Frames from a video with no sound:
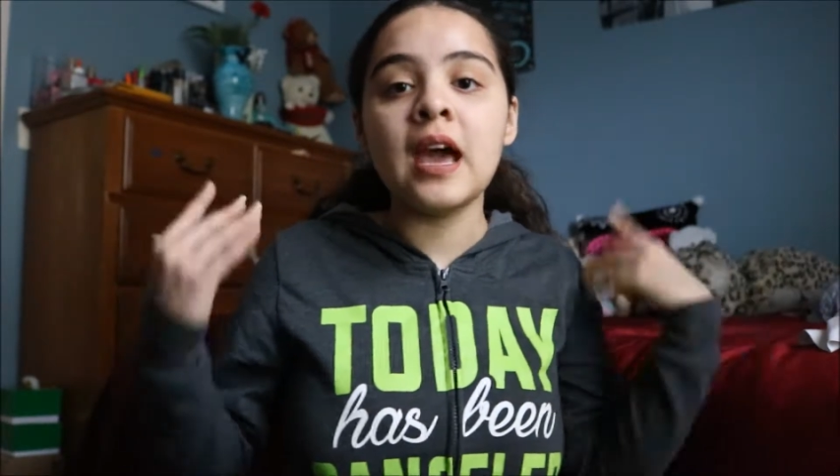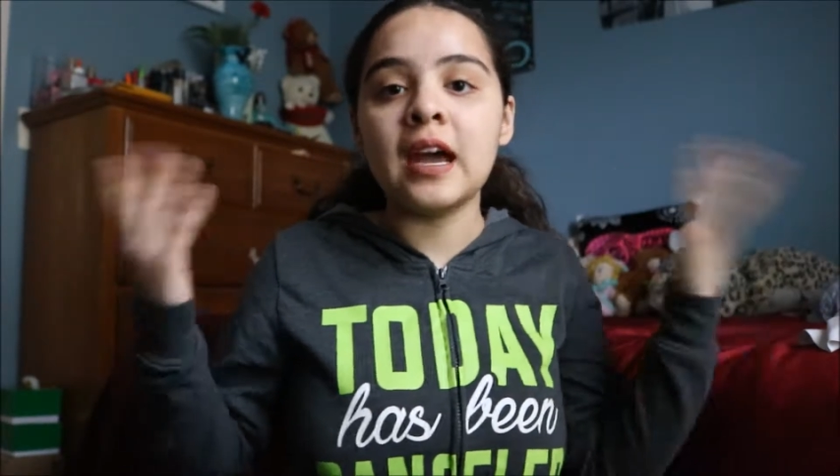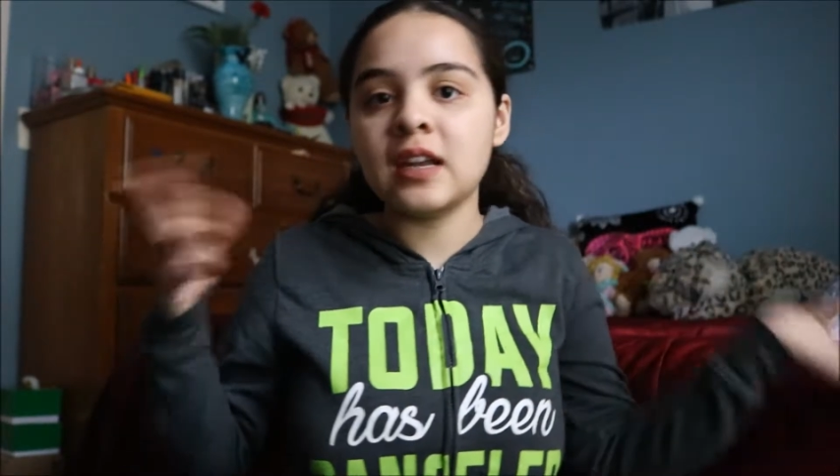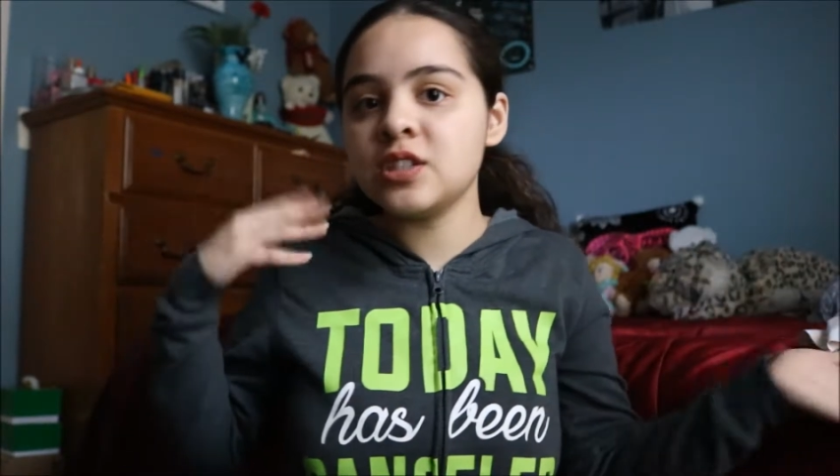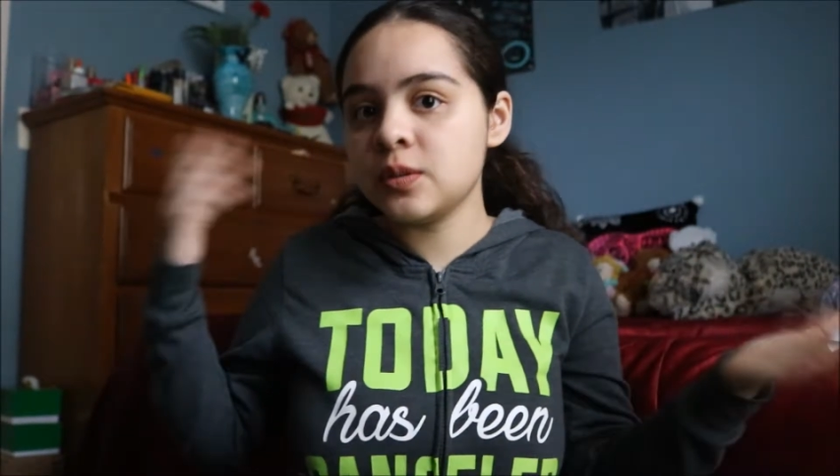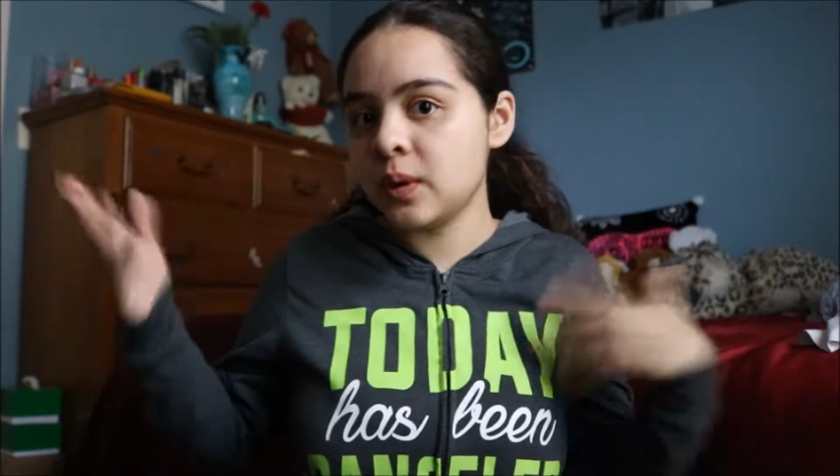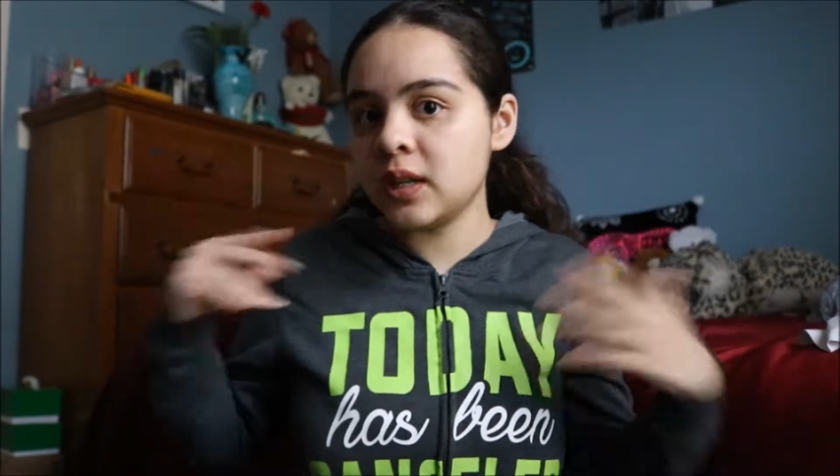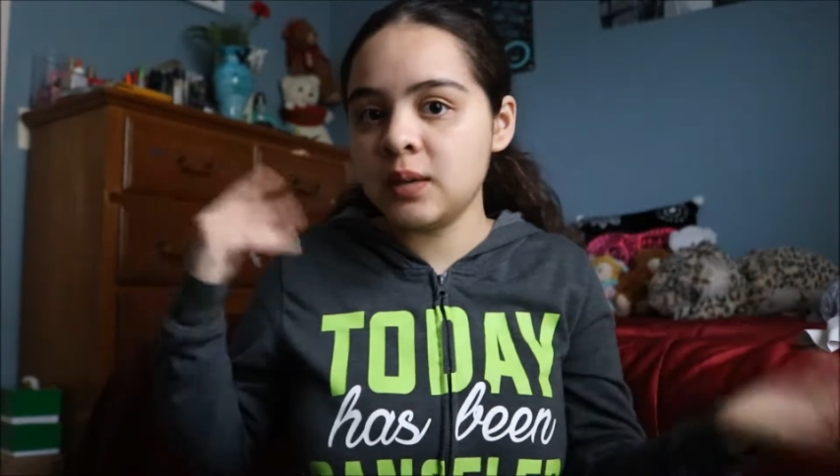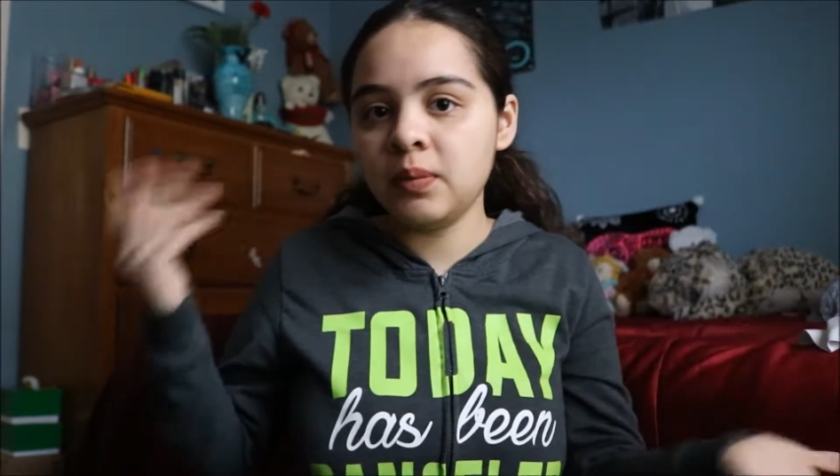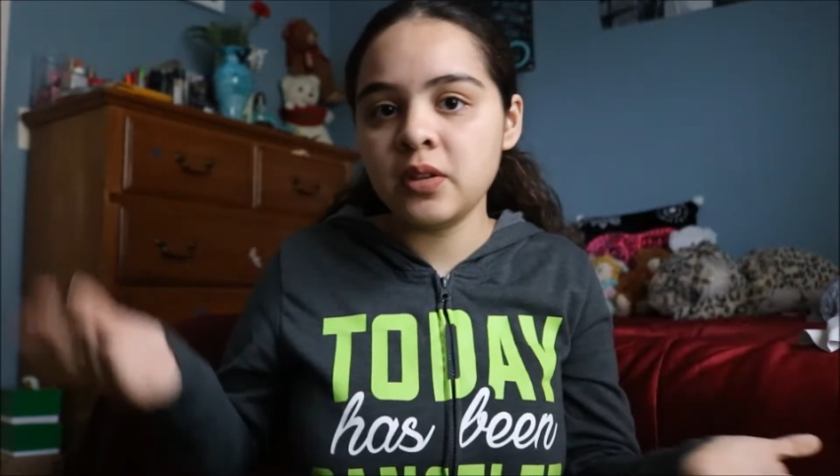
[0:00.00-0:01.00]
and I just want to
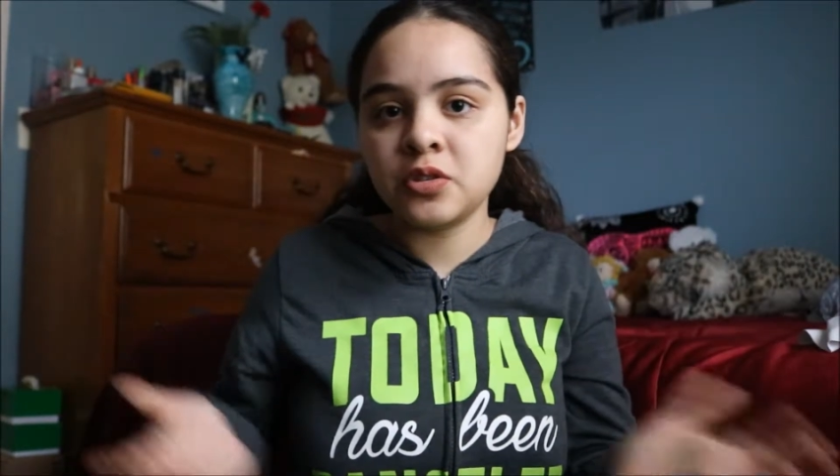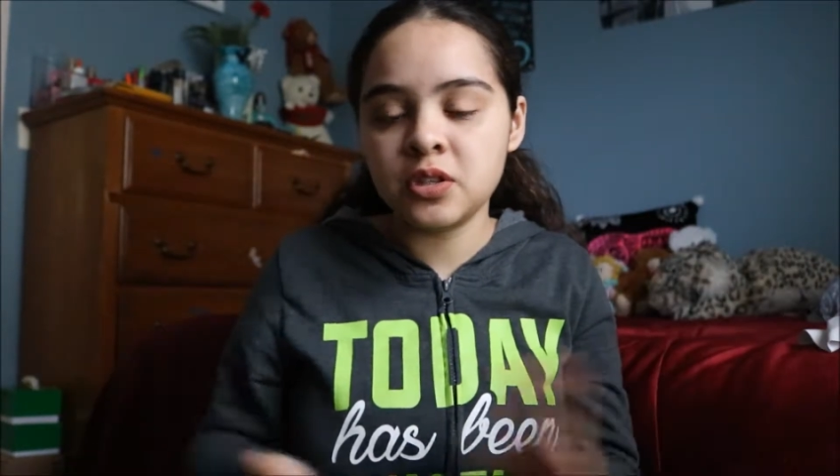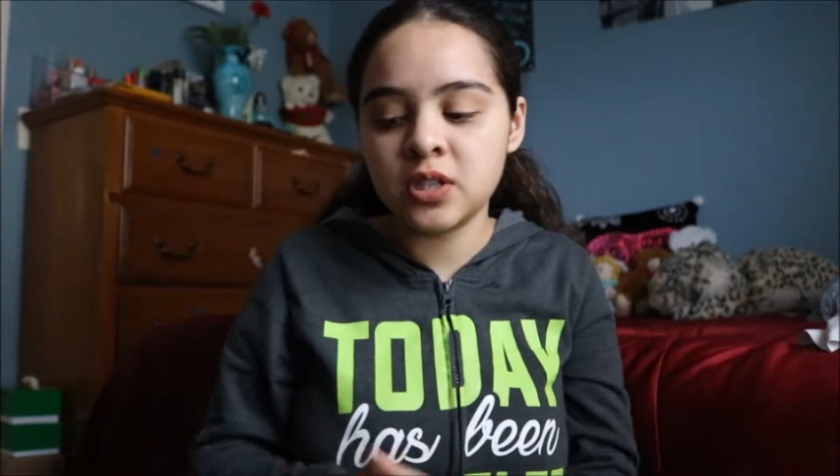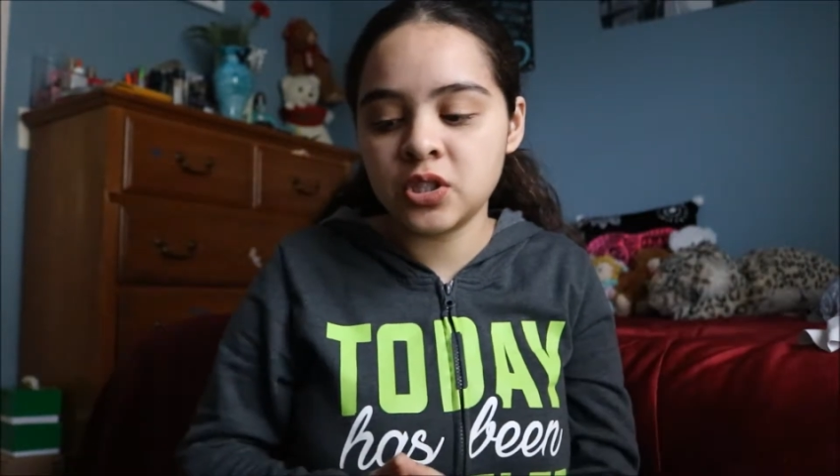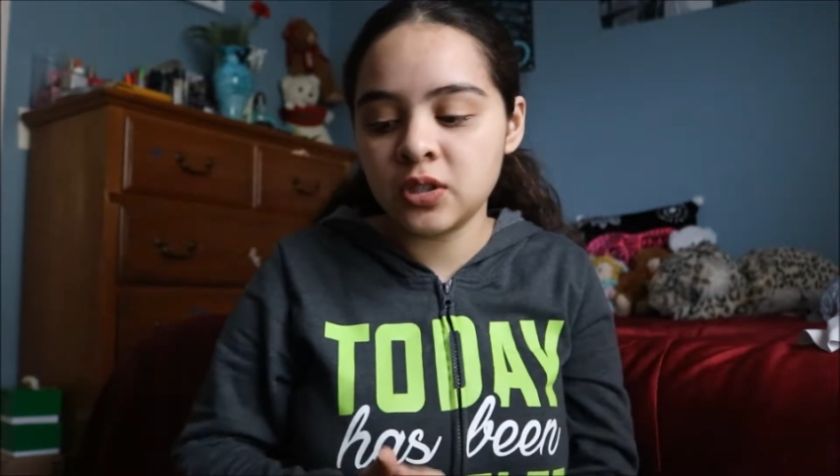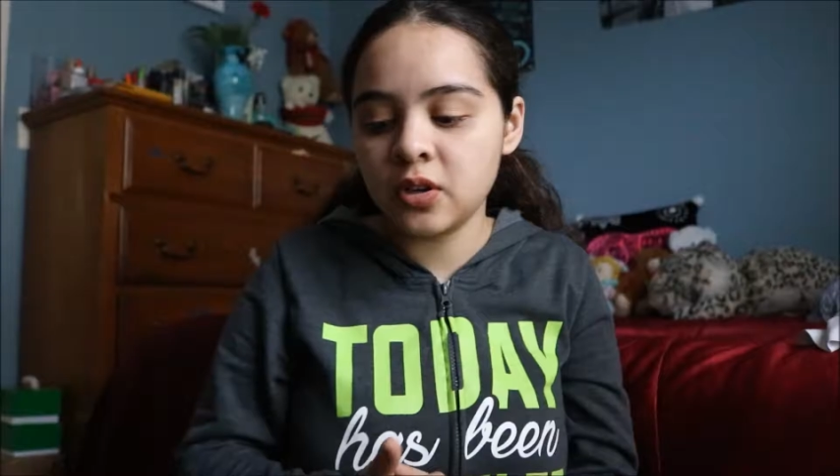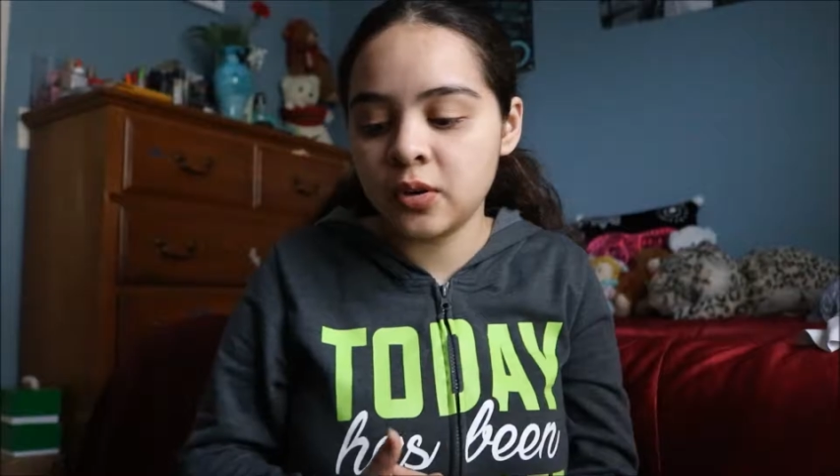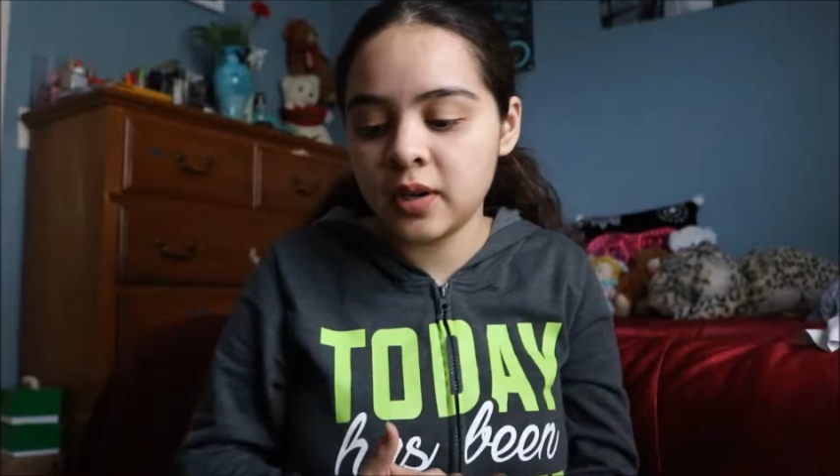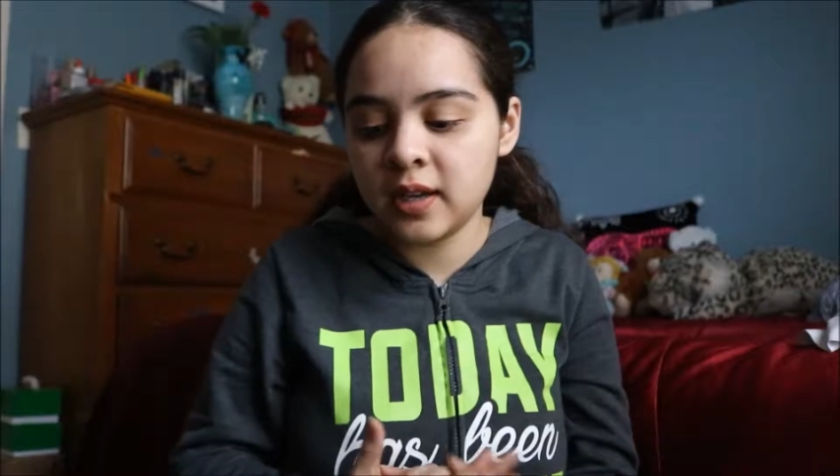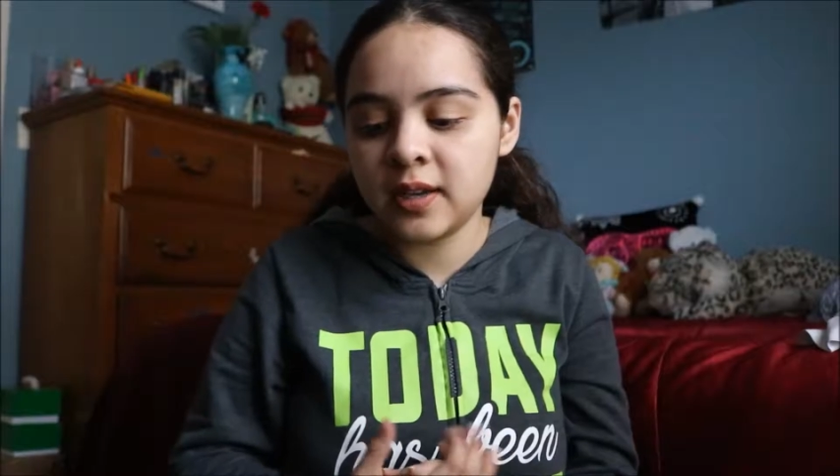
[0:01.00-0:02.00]
keep the tradition
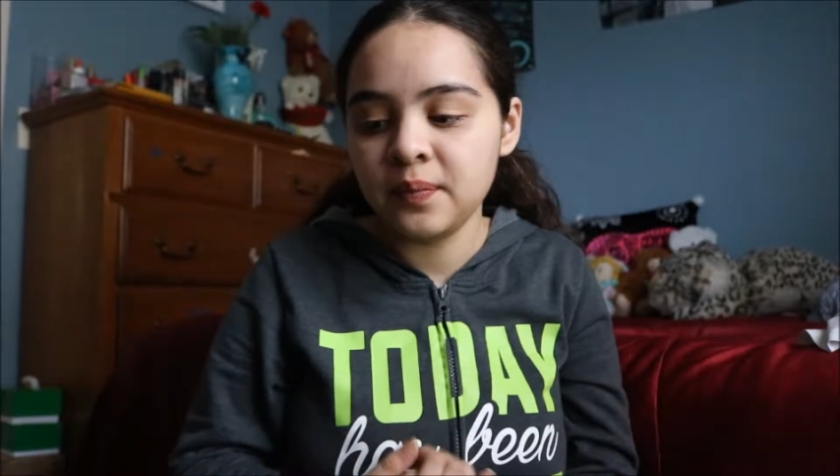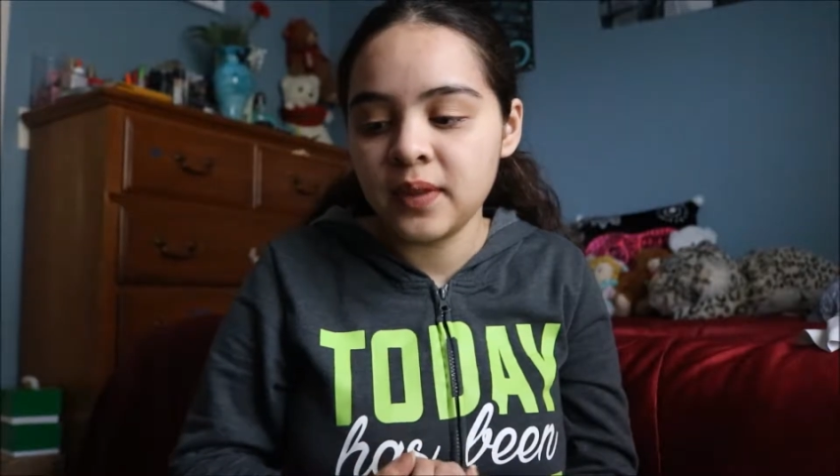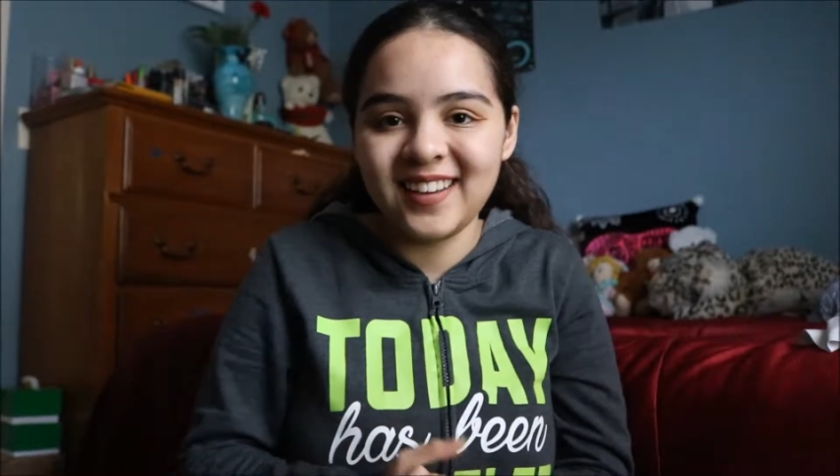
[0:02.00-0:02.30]
going.